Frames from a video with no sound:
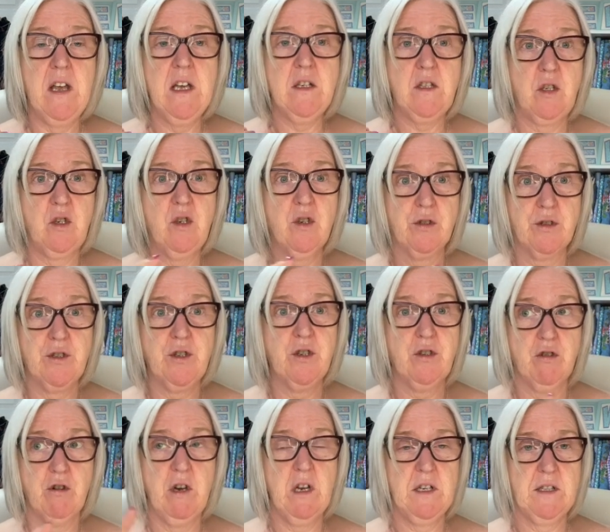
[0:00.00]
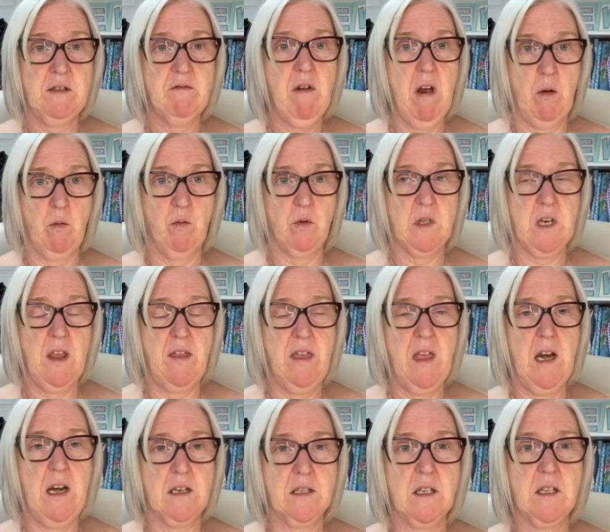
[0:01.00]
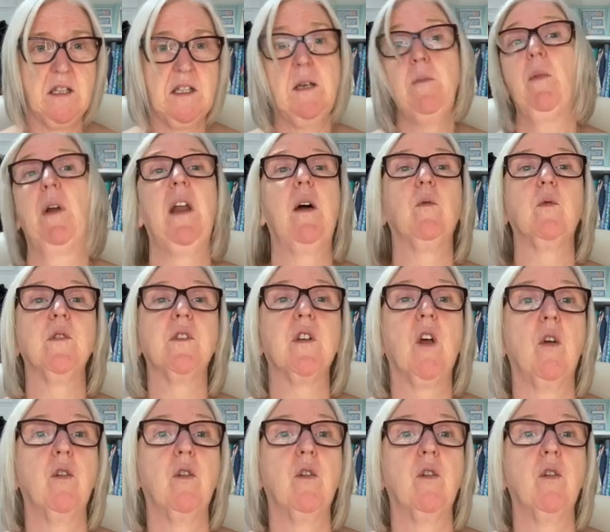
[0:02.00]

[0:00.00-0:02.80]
is just to trace around and then add a seam allowance